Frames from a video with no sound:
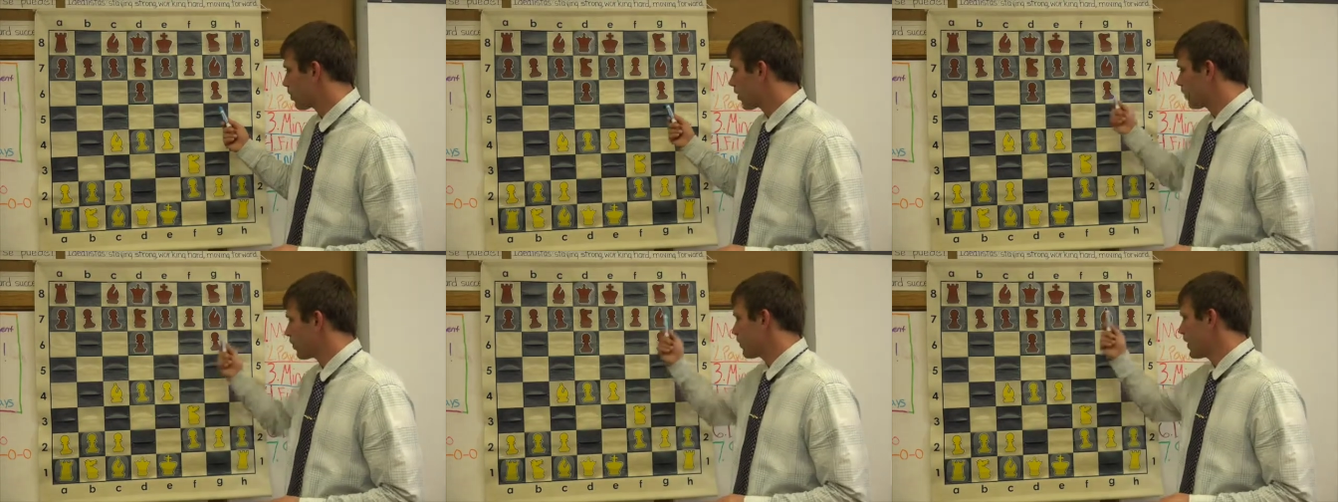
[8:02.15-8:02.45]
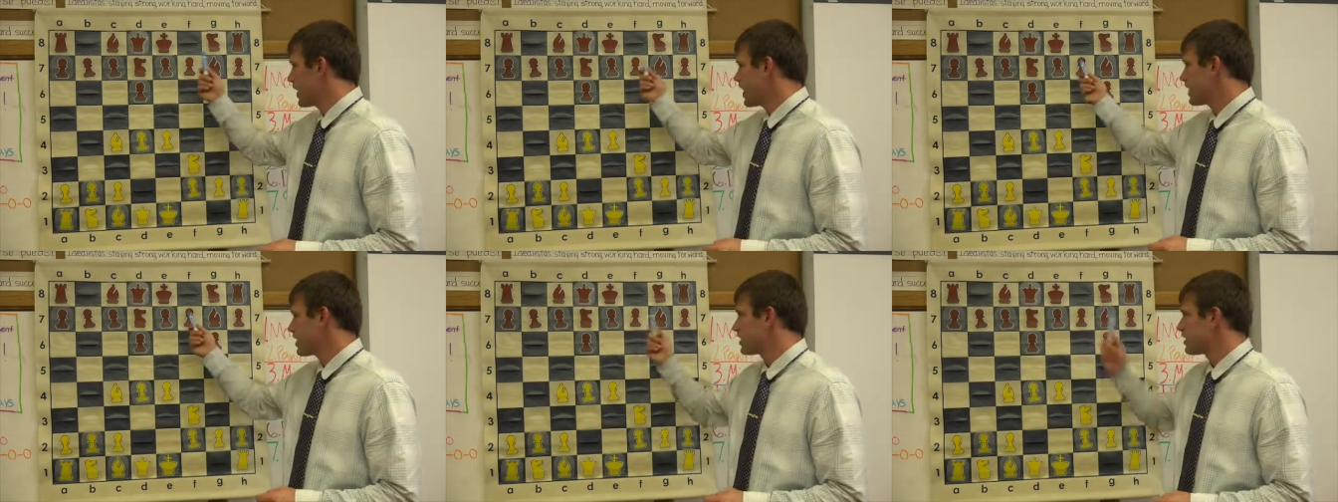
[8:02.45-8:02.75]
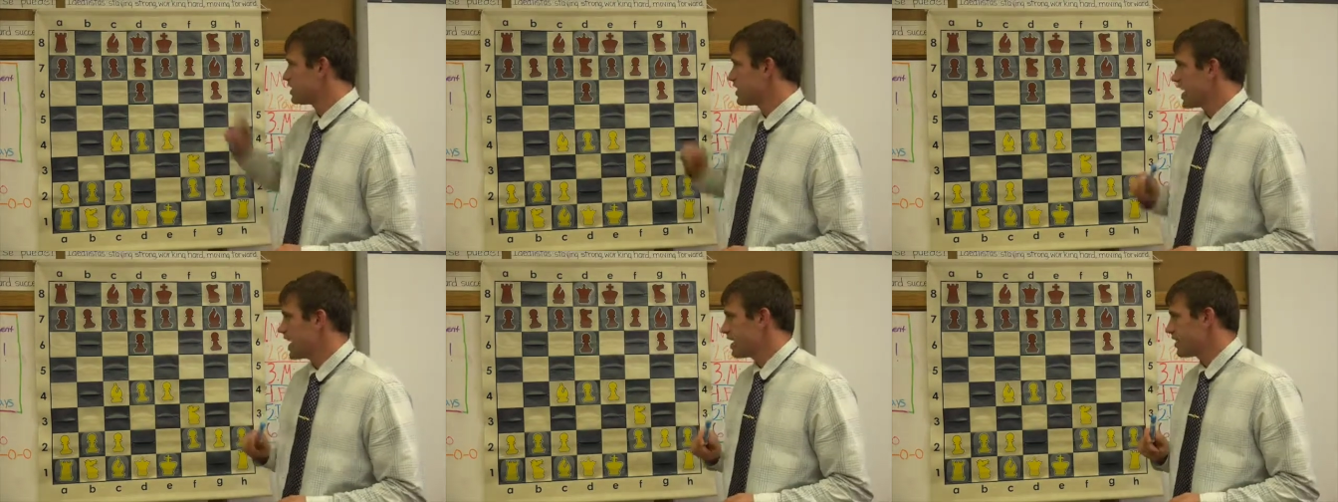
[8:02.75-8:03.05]
we're threatening
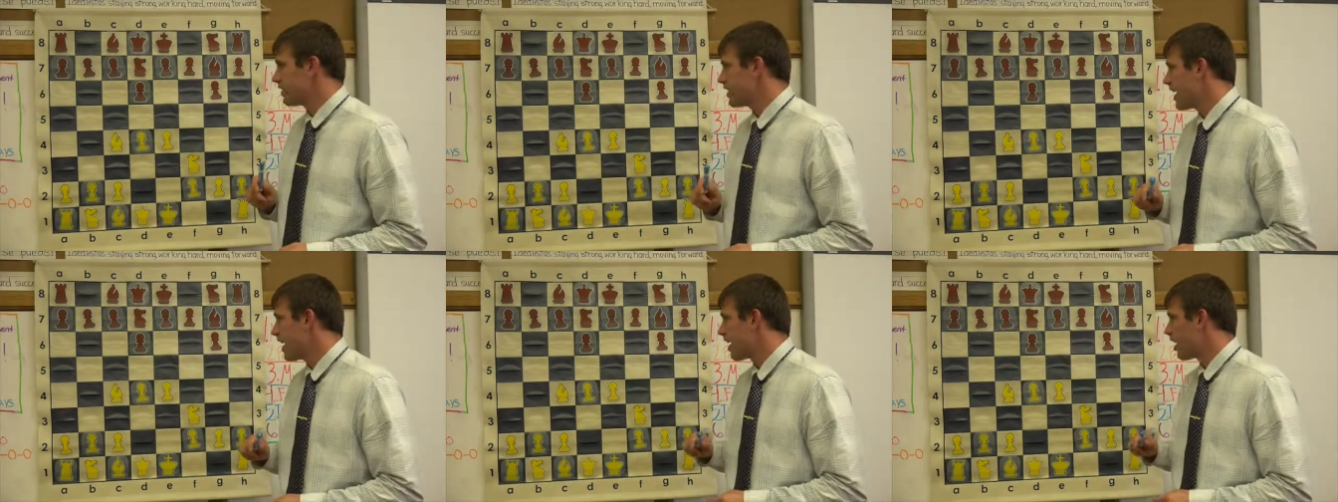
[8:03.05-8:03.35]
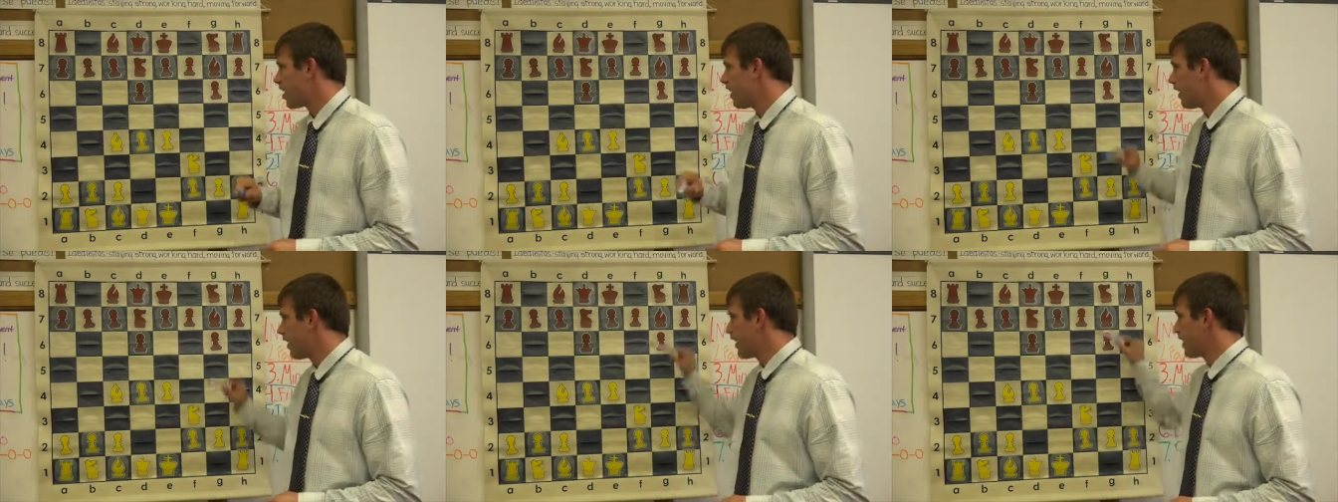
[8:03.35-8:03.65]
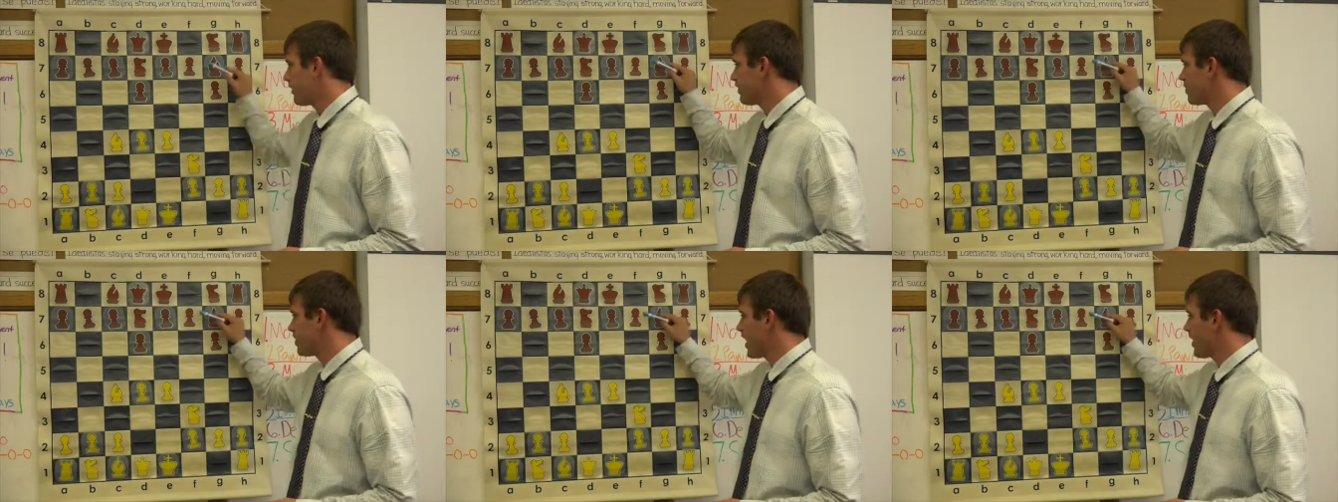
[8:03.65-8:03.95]
to take there on
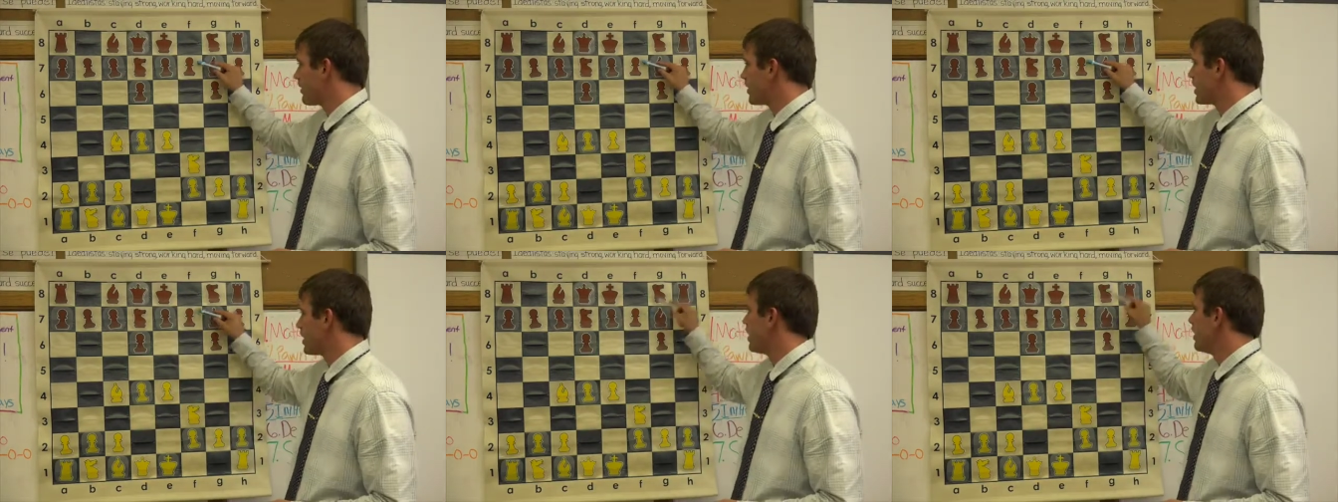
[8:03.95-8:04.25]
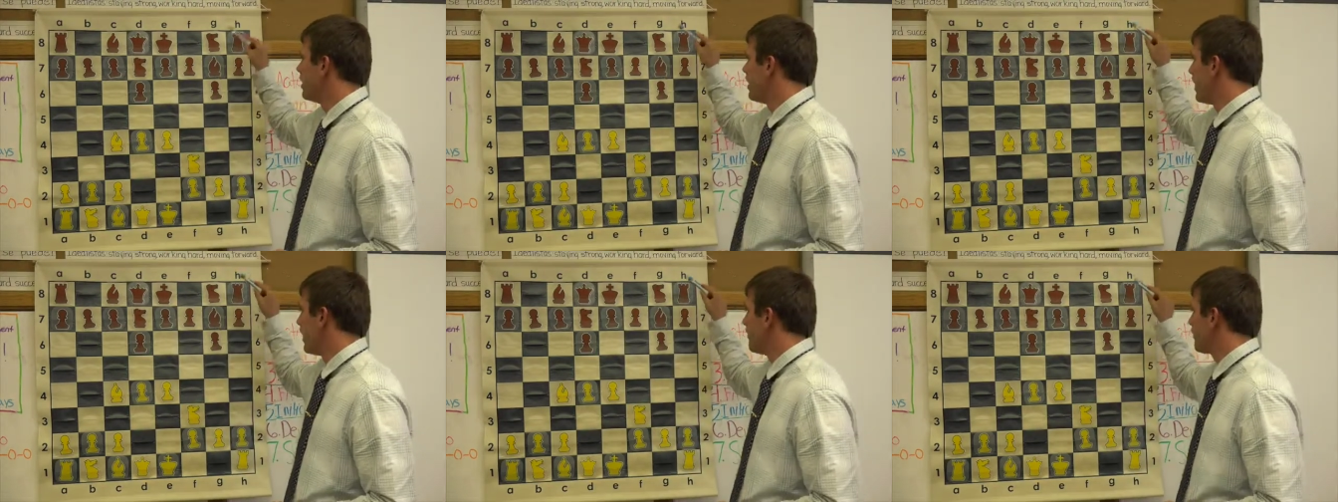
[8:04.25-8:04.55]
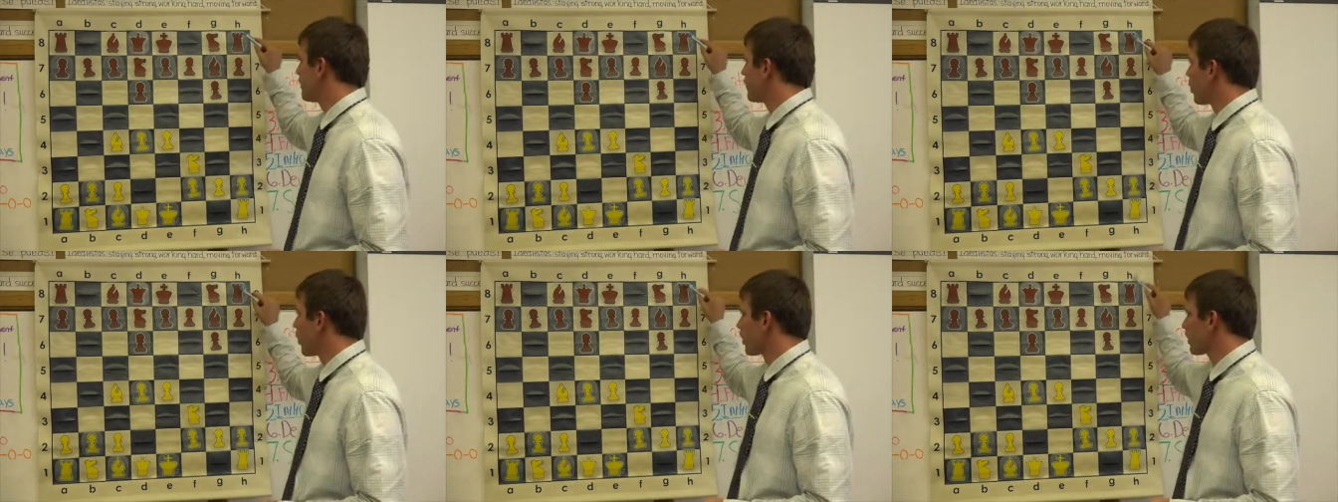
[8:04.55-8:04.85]
f7
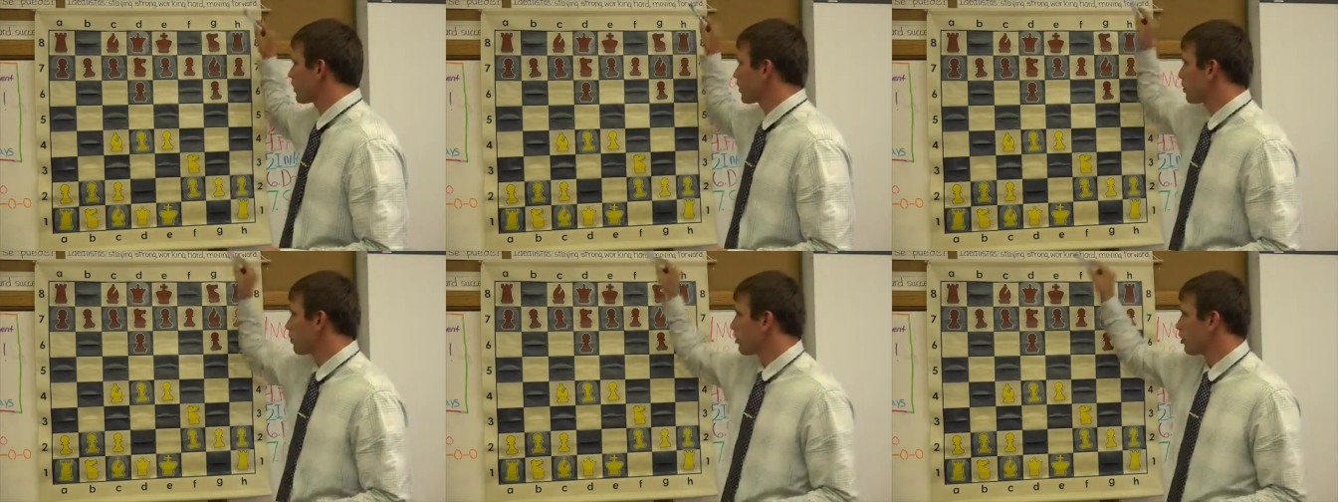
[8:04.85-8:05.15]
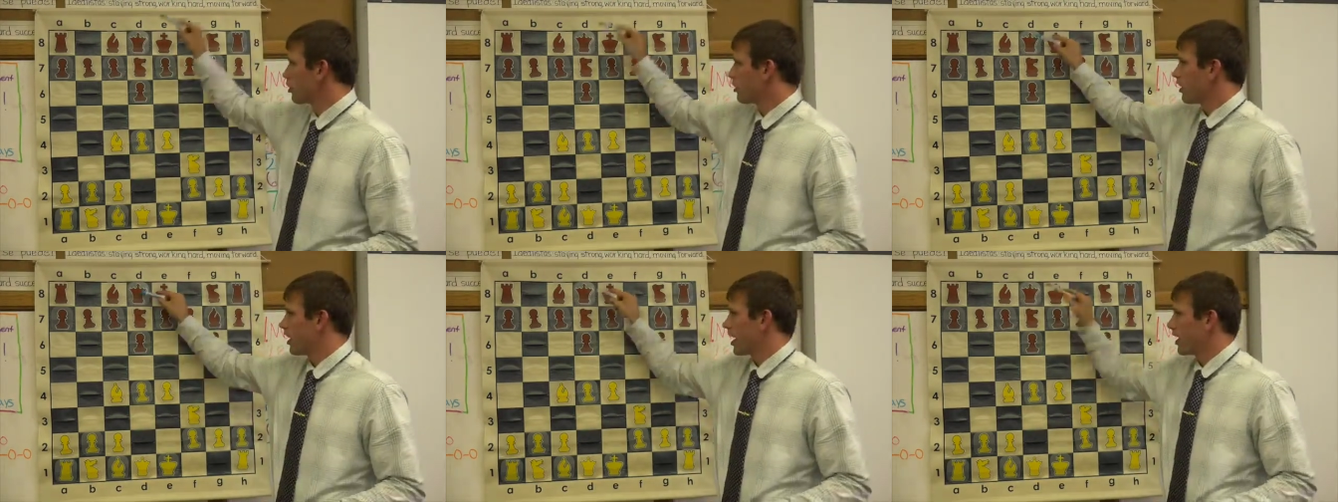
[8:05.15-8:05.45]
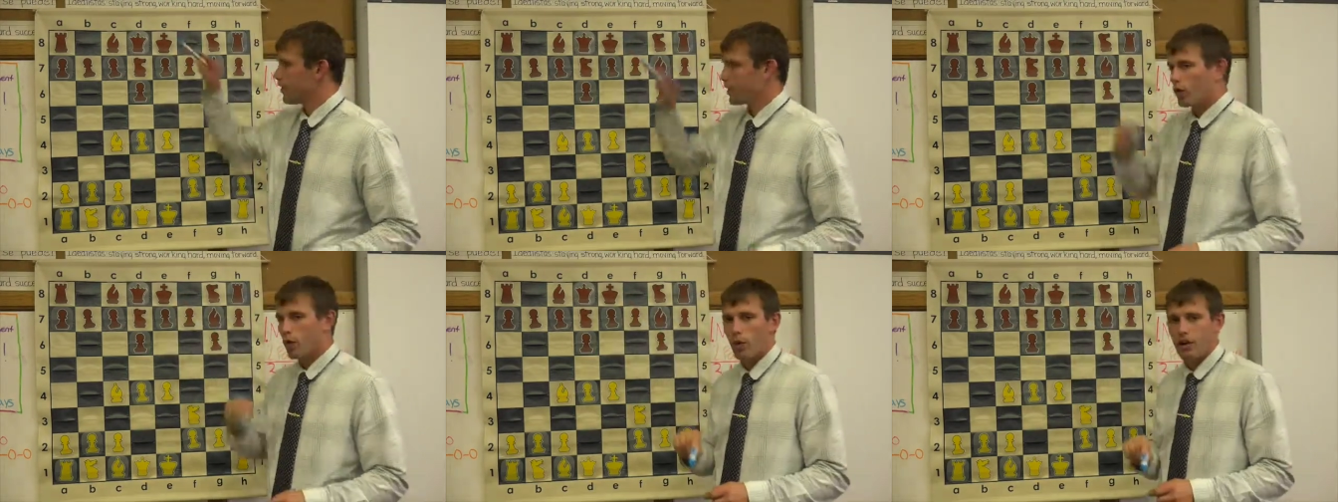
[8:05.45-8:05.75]
and fork the rook
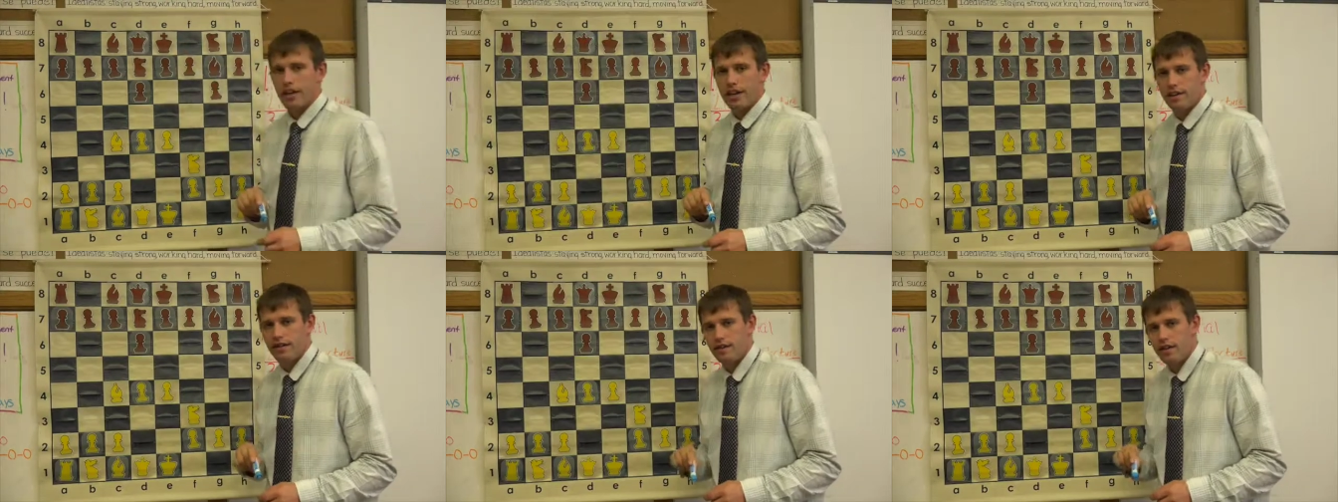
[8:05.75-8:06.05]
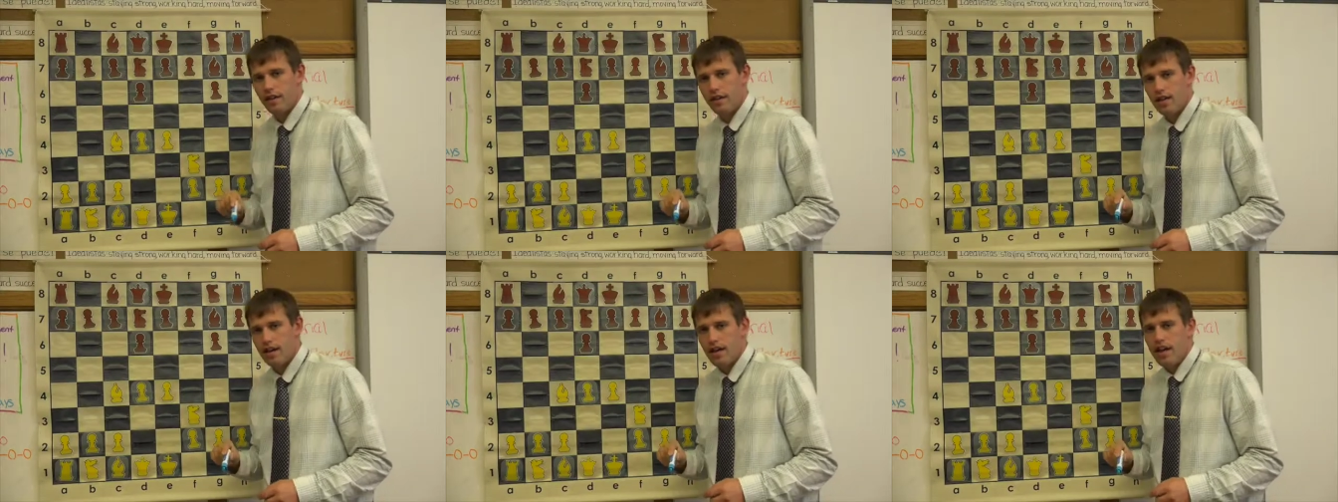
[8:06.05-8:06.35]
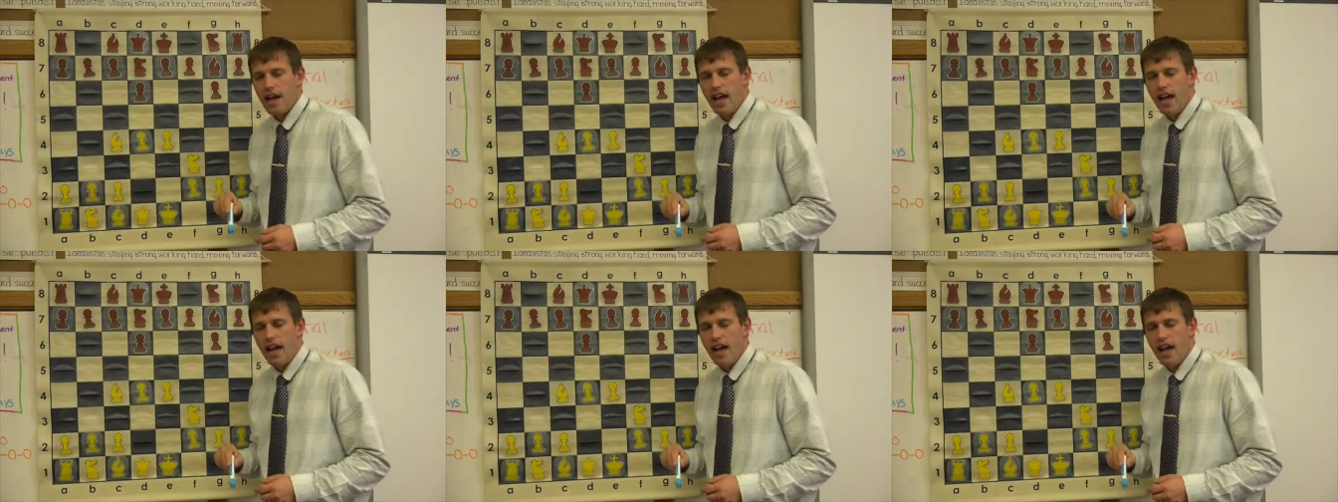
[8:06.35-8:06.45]
and the queen.